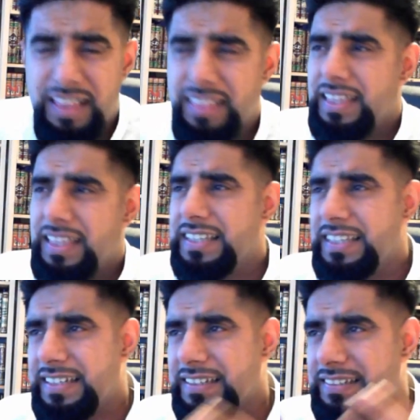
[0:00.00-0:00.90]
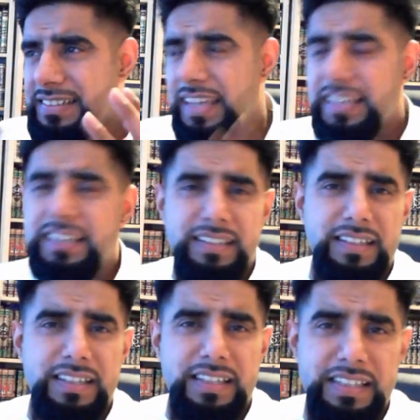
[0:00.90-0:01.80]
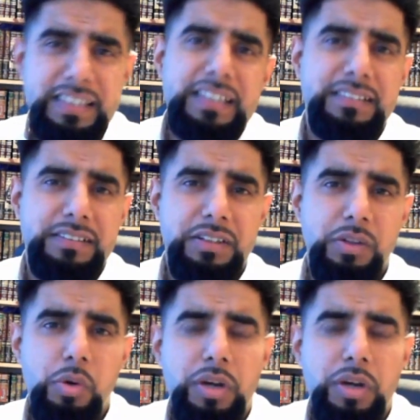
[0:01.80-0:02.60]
that he can take heed or